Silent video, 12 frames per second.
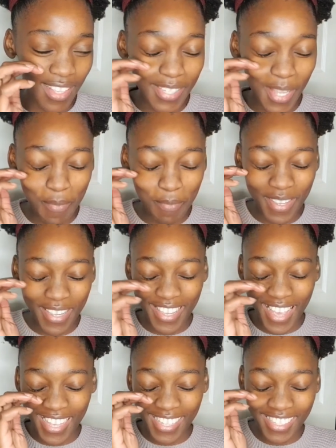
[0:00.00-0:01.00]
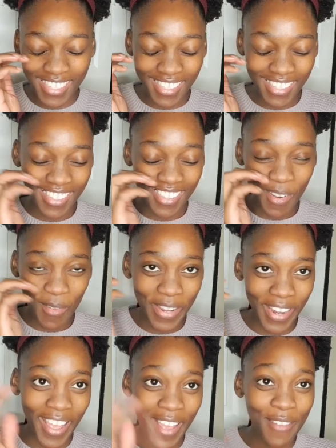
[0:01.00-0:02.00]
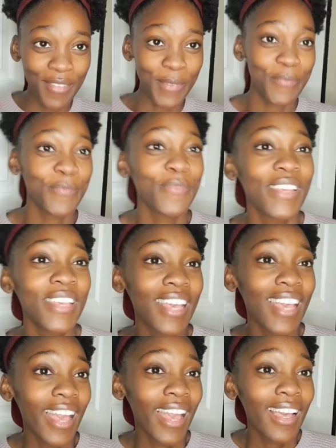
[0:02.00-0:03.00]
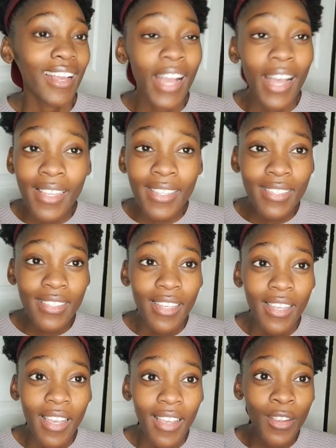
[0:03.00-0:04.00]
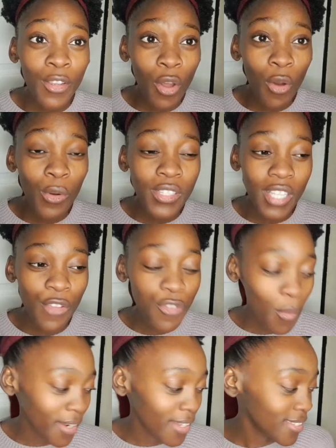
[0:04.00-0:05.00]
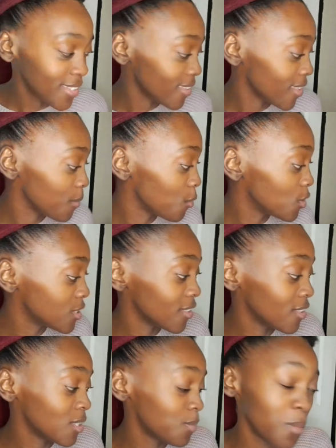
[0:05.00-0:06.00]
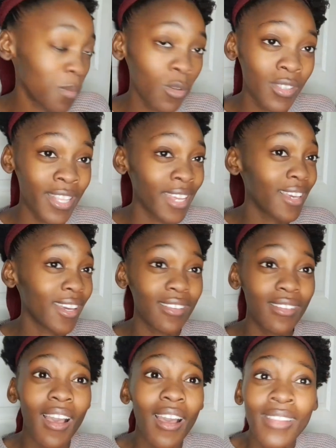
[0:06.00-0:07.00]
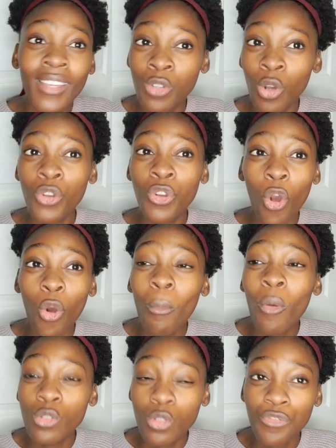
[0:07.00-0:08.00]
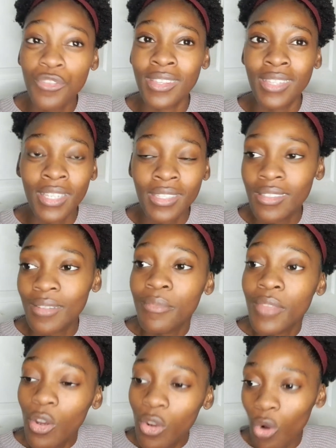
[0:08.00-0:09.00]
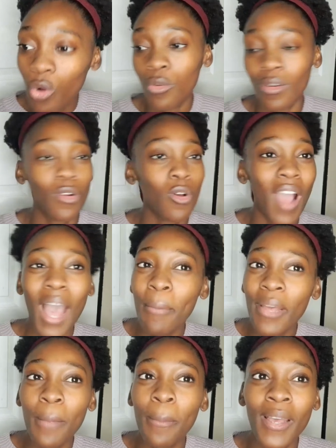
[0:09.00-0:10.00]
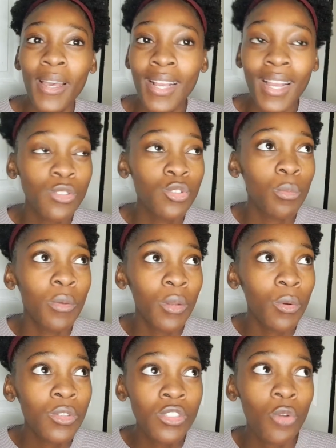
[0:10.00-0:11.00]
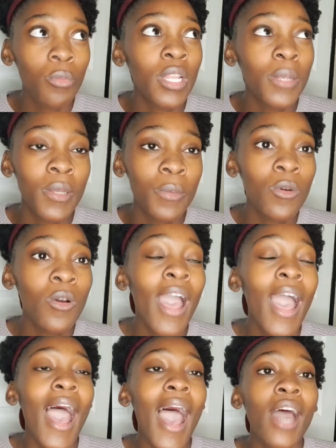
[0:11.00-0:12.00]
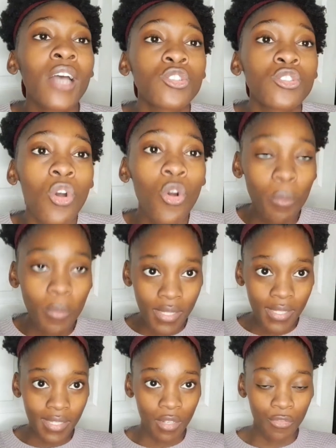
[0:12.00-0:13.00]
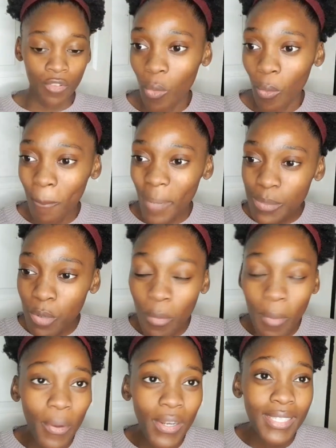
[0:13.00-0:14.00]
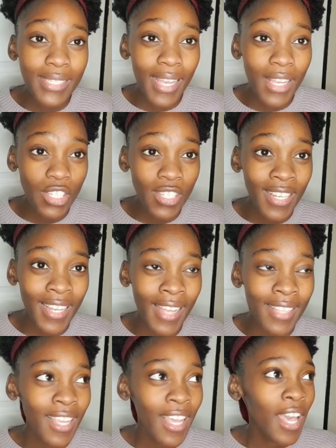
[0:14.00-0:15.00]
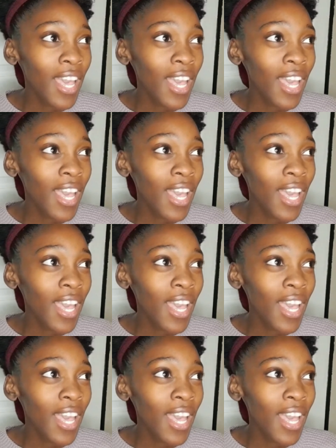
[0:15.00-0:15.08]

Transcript: SAPS, whatever. Guys, you know, if you want to see them, we see these people, like, they don't know most of the things. Guys, so many people are so misinformed. Must pull me police station, guys.